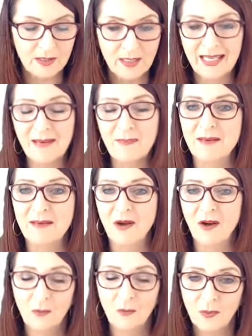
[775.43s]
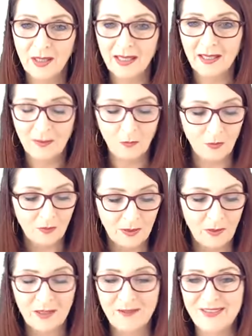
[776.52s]
Keeping in mind, we wouldn't be
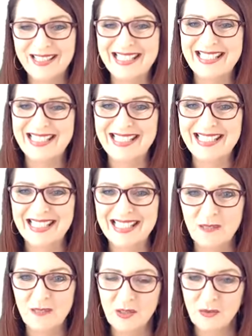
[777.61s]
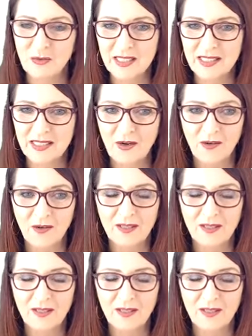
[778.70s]
one of these statistics, because we did not